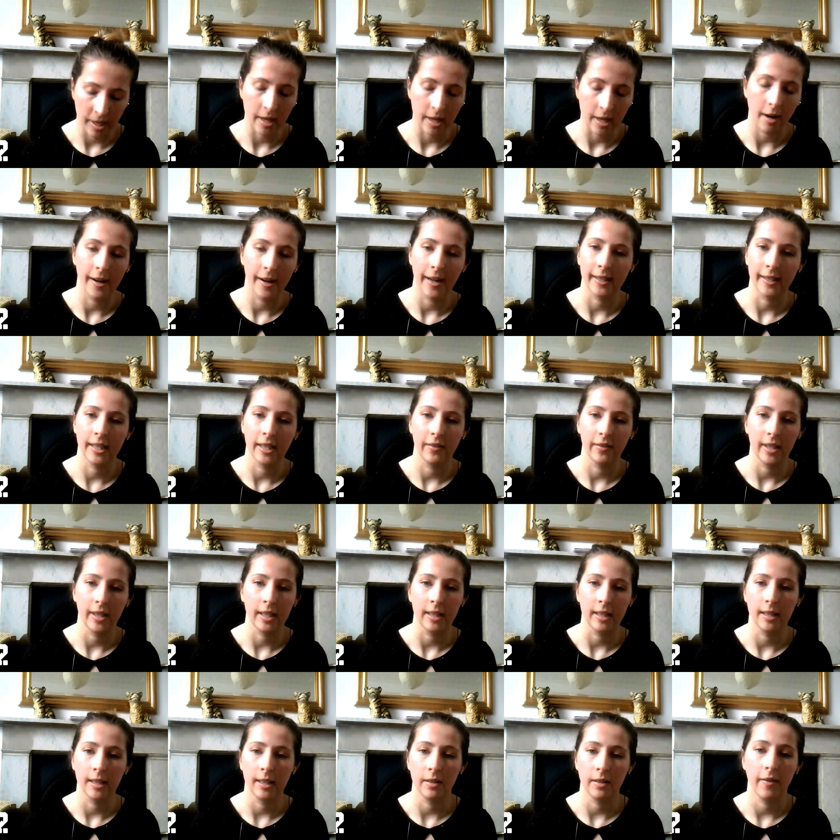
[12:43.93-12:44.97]
PR
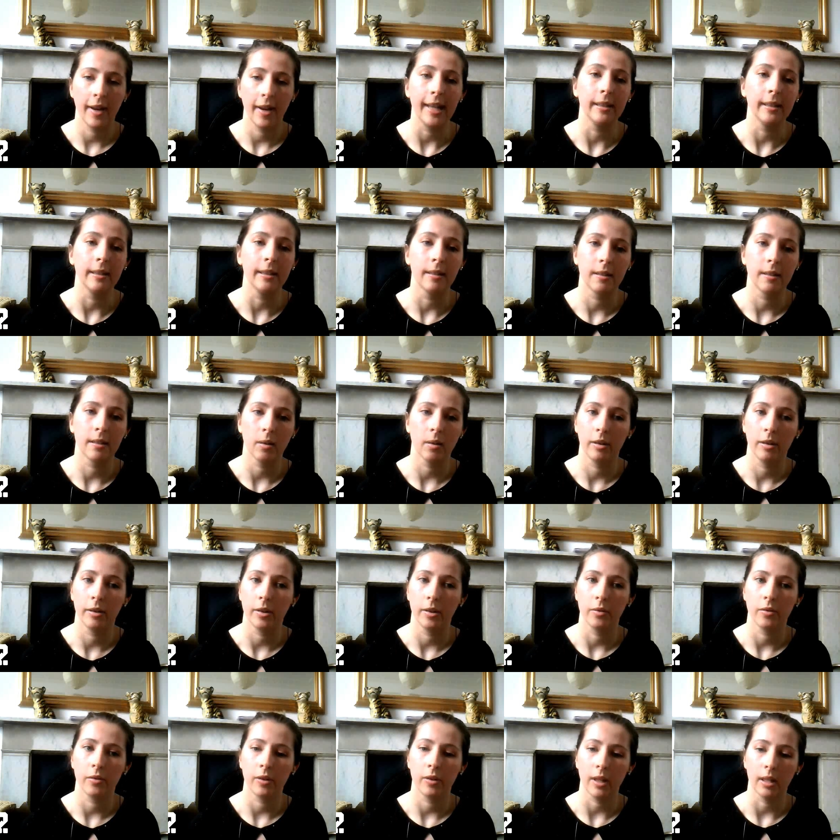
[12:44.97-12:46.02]
activities, events, all
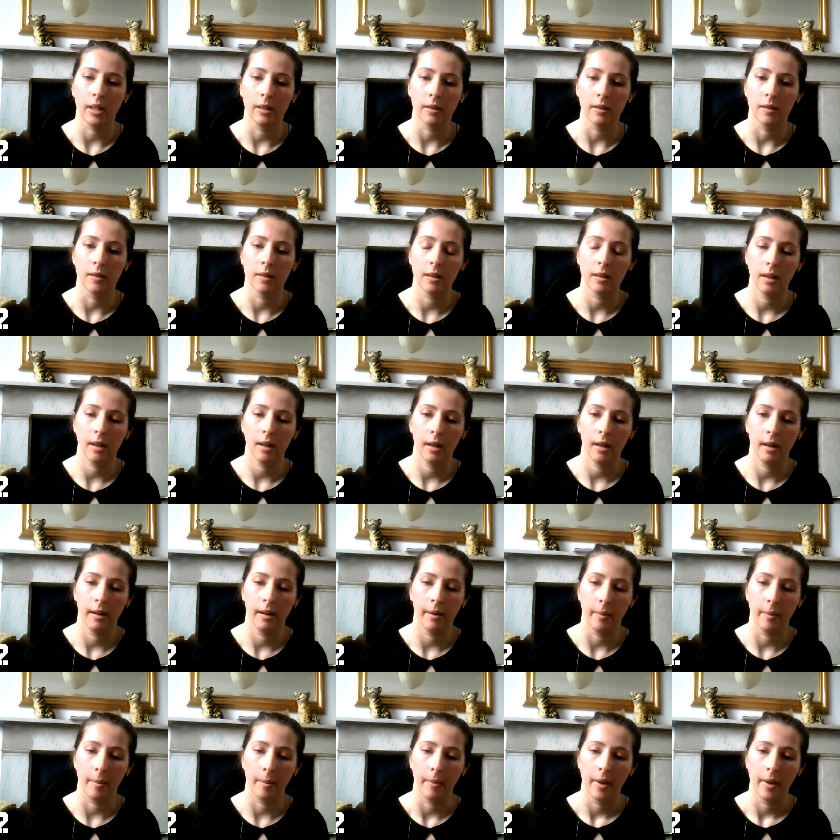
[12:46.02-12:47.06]
those things.
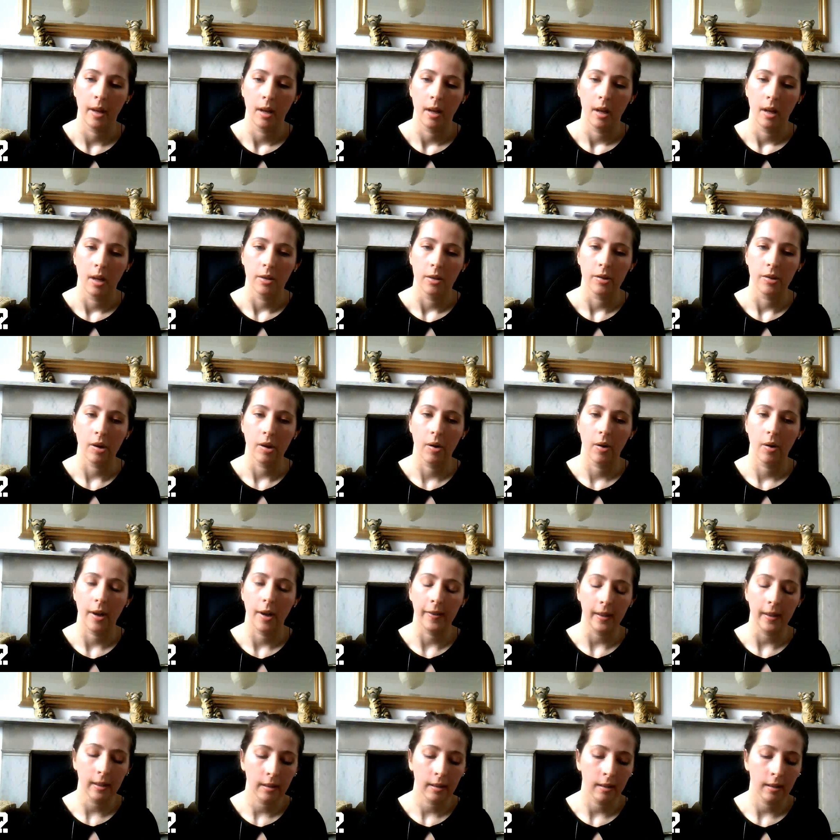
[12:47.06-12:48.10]
So I
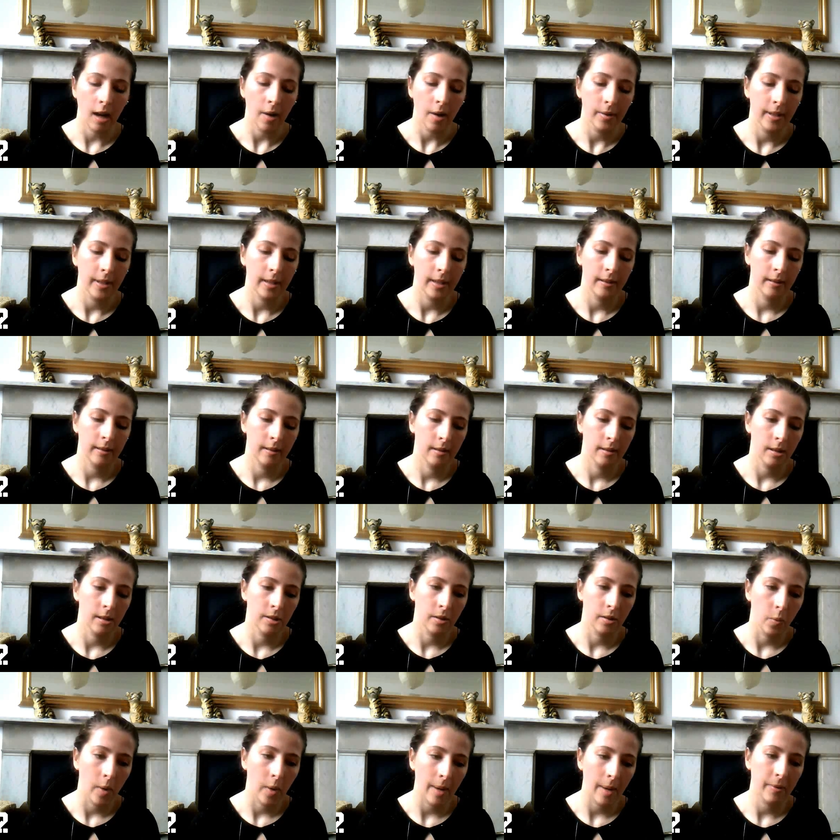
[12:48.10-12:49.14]
think nowadays,
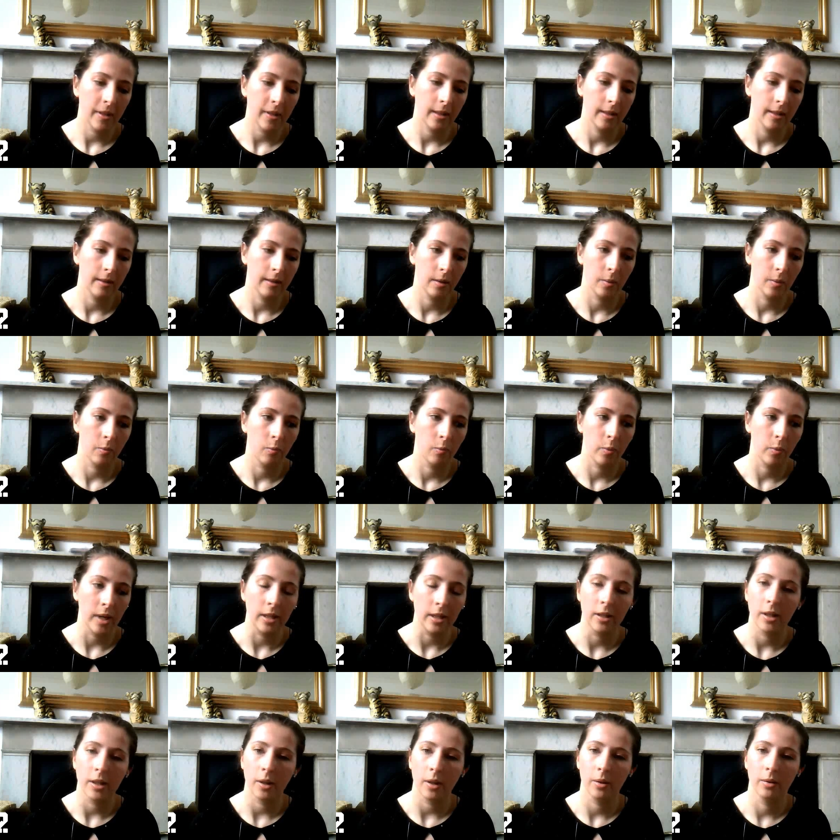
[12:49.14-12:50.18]
just the website is a
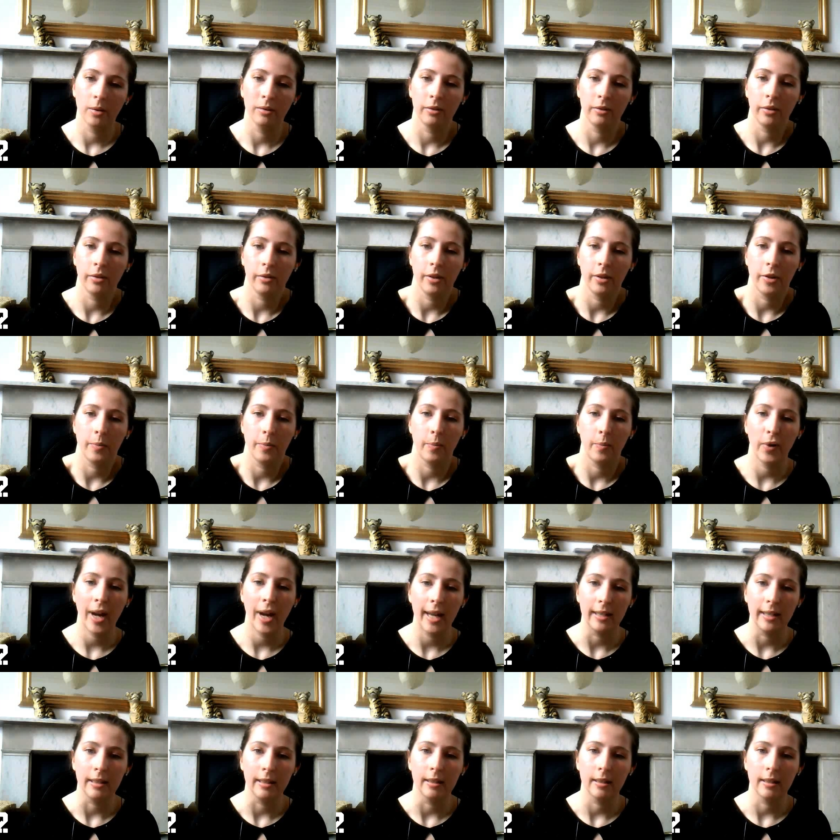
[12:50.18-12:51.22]
window to your
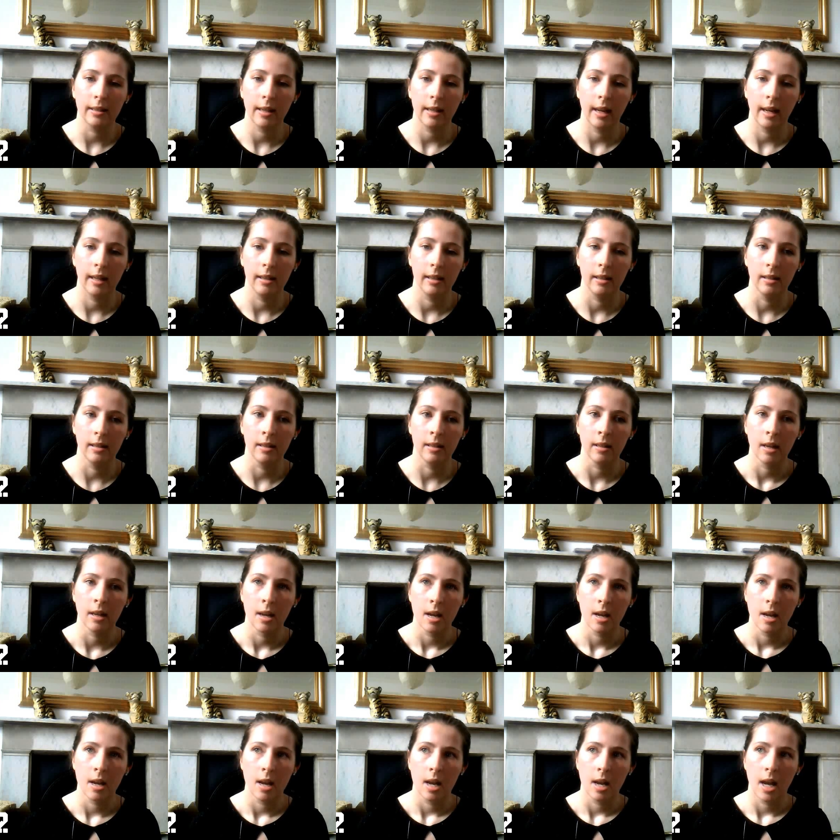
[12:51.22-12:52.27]
brand, and
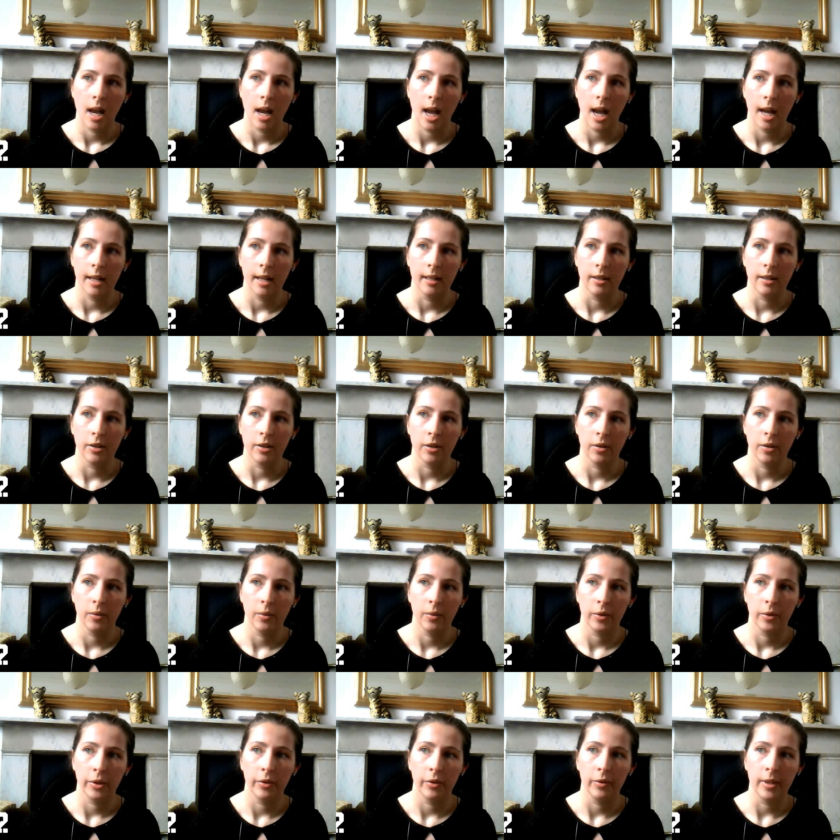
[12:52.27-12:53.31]

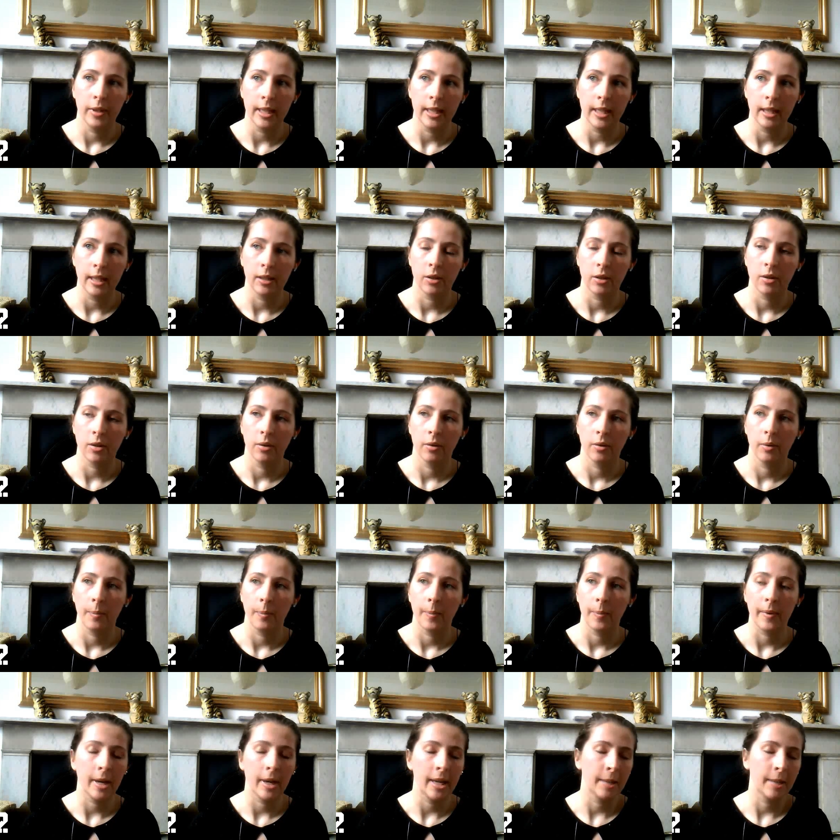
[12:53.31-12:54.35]
you need
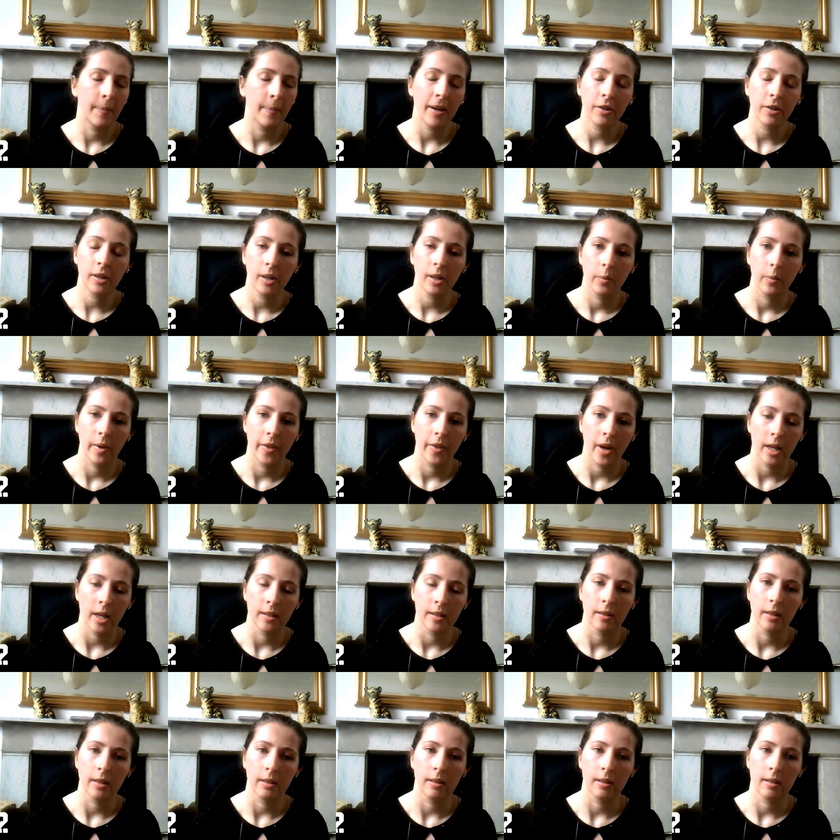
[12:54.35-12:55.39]
to, especially with
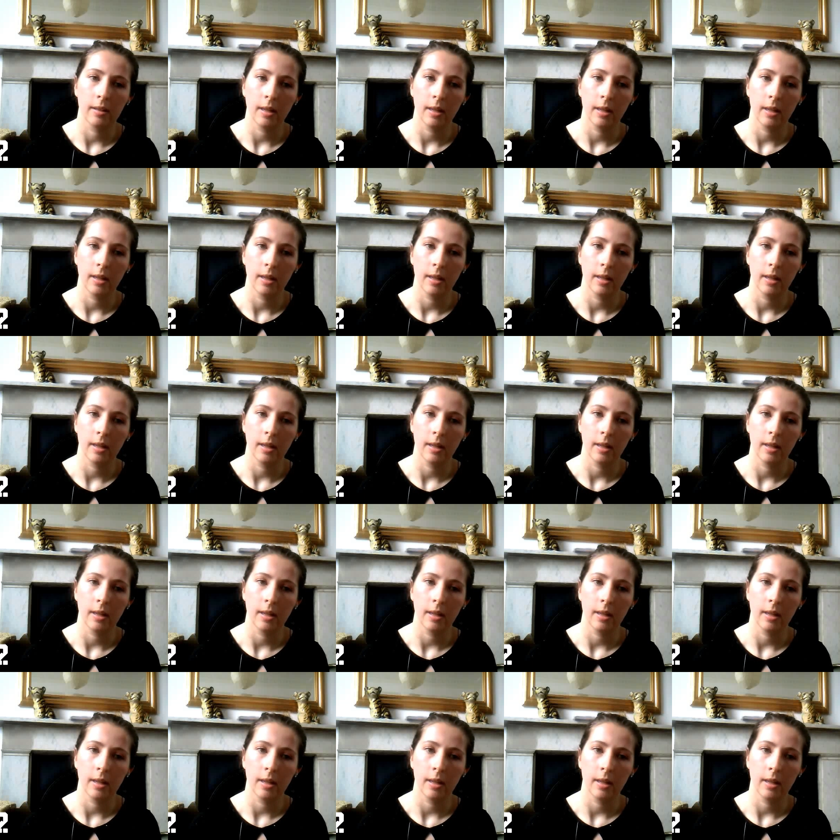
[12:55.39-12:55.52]
us,